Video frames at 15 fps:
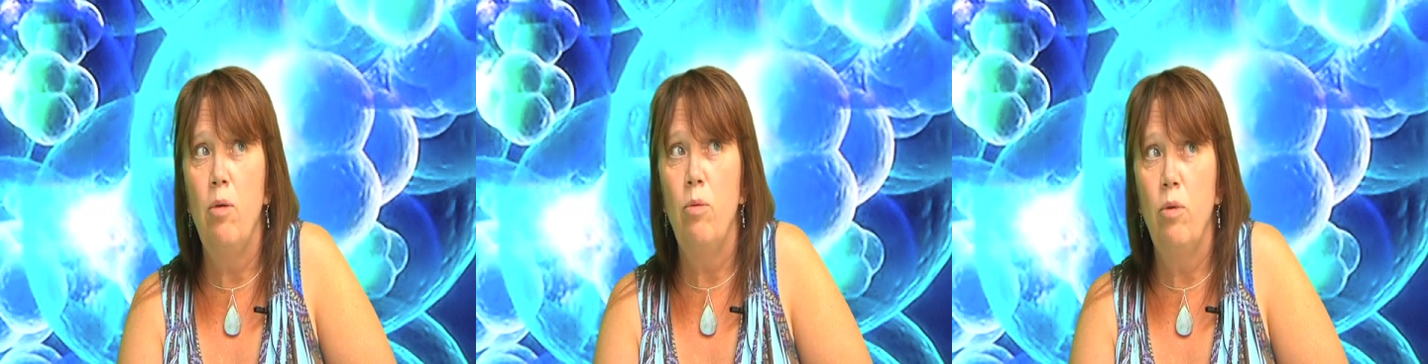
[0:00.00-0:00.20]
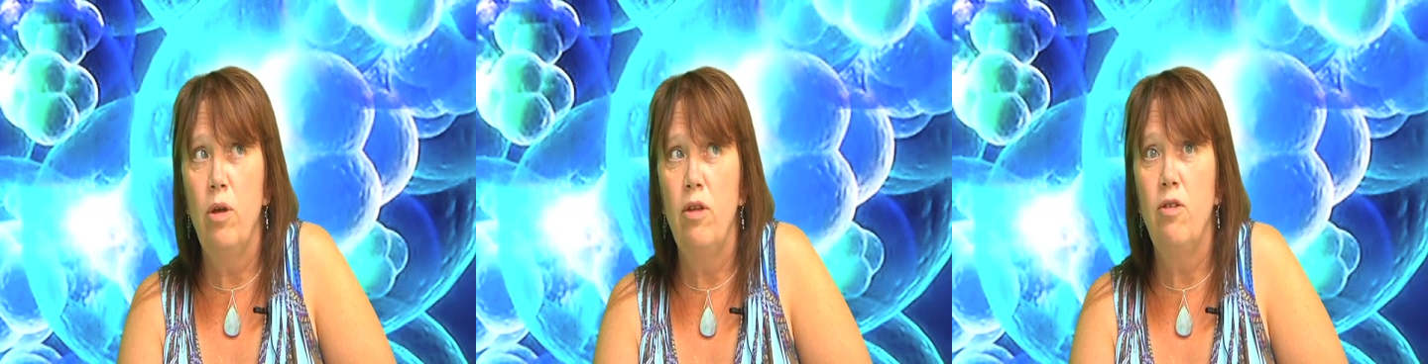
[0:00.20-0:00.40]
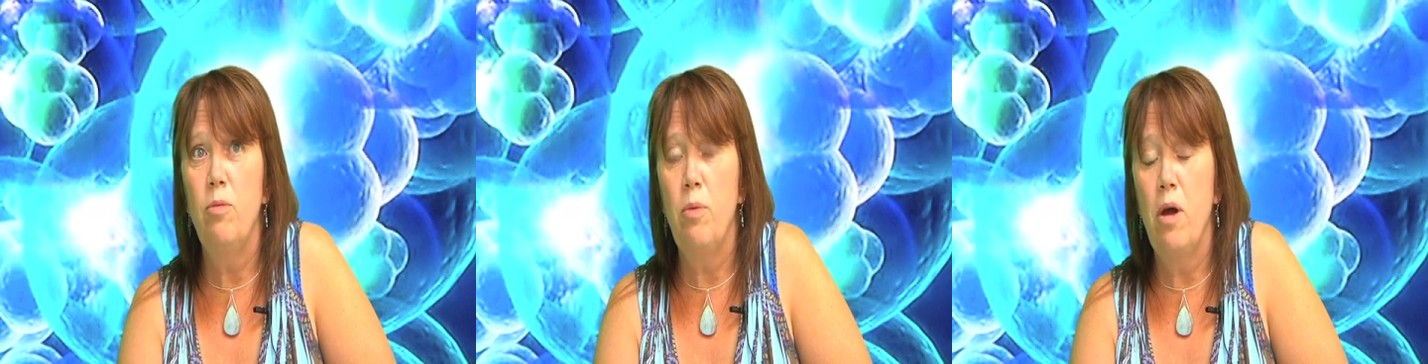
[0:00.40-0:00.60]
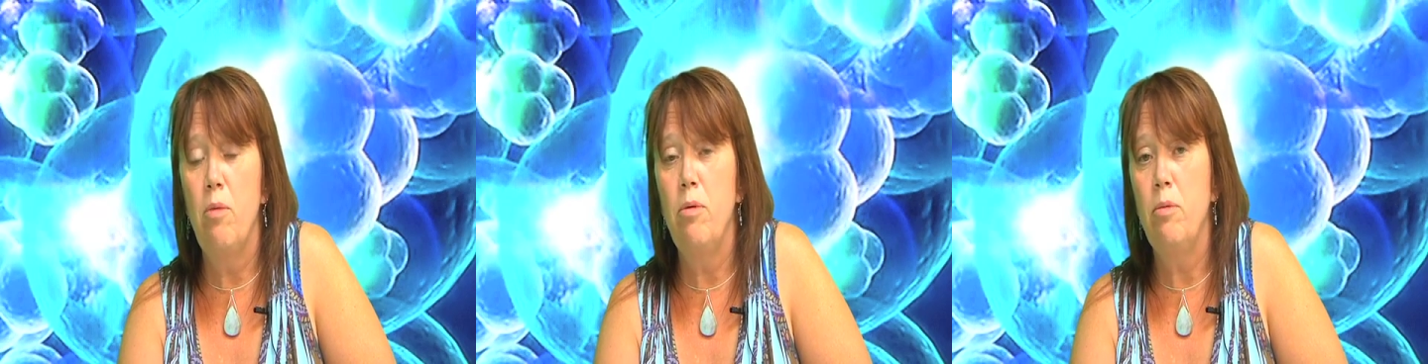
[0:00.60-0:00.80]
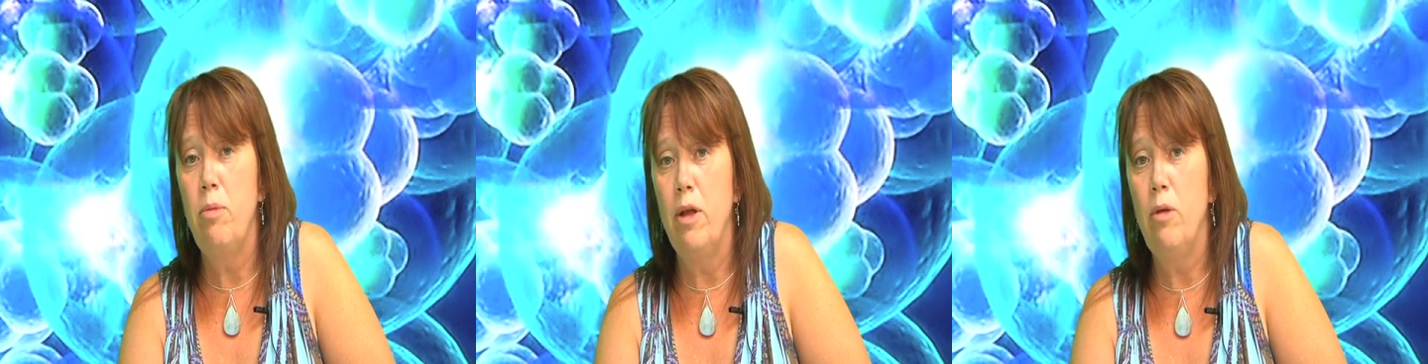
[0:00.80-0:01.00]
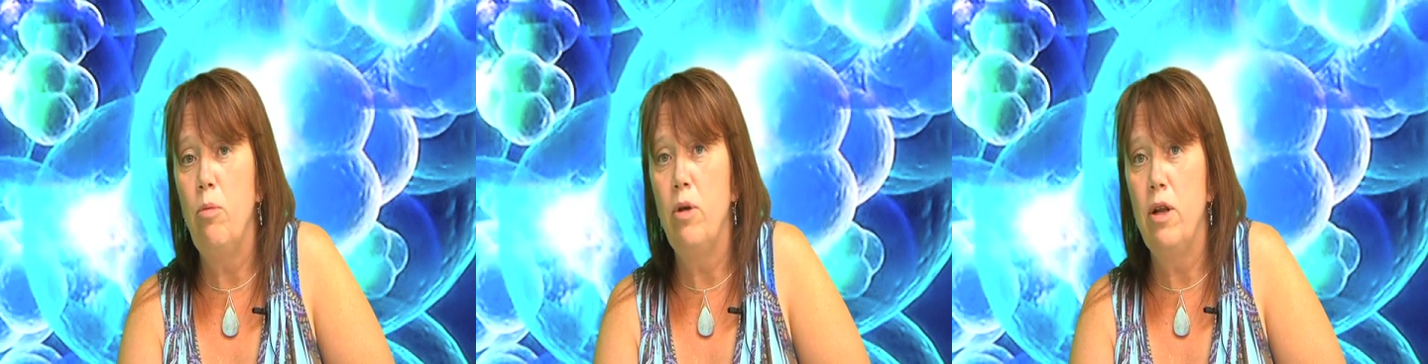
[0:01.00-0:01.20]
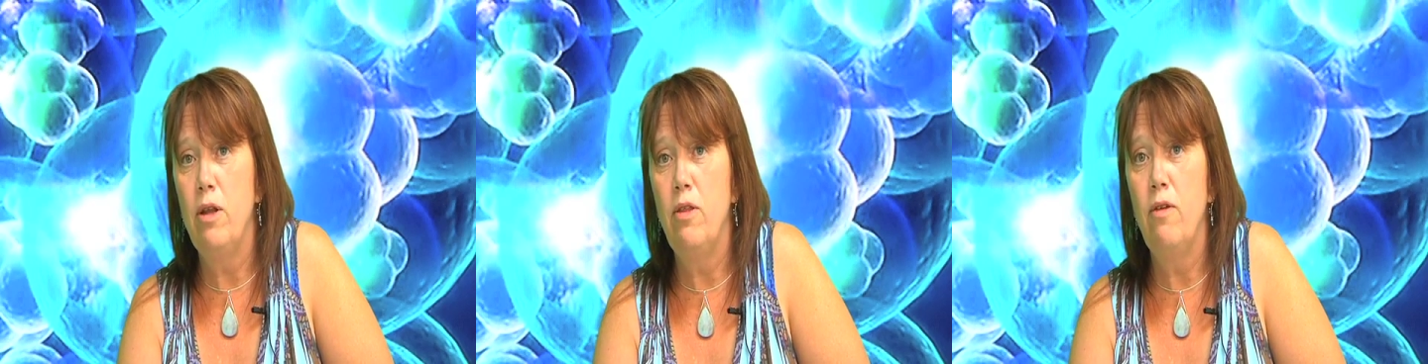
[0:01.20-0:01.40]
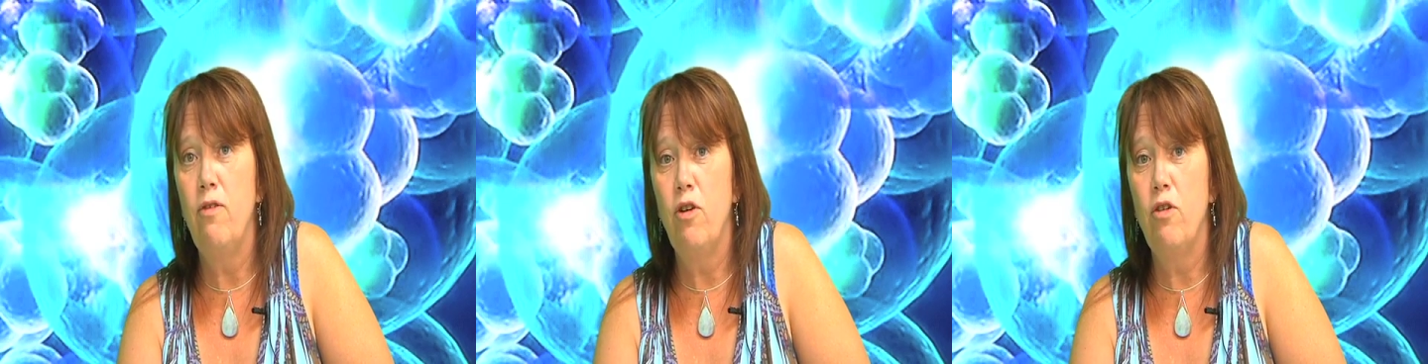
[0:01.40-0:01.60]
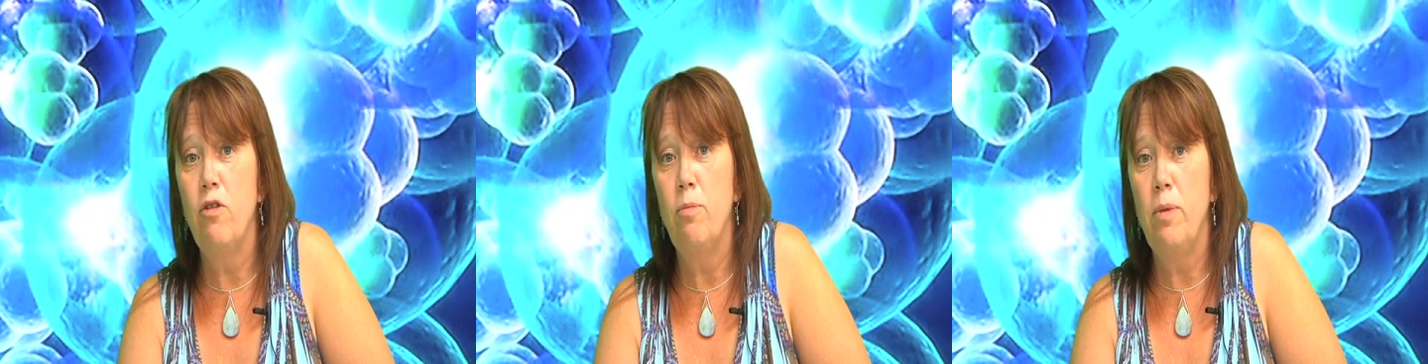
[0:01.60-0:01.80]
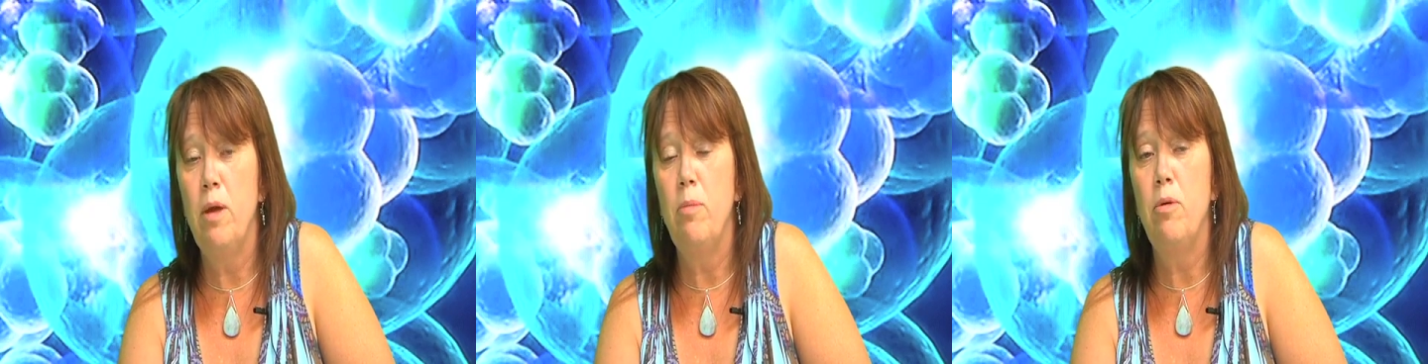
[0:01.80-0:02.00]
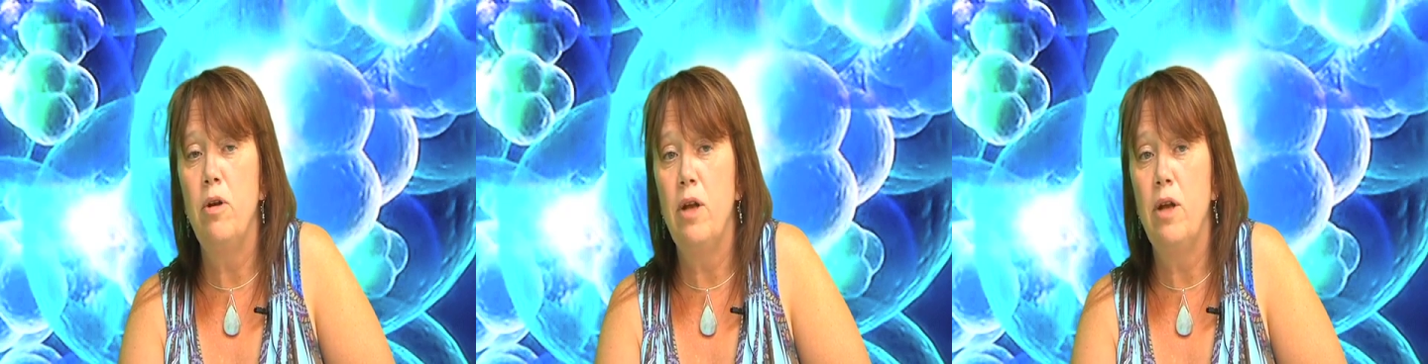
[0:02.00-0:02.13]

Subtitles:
was probably one of the first people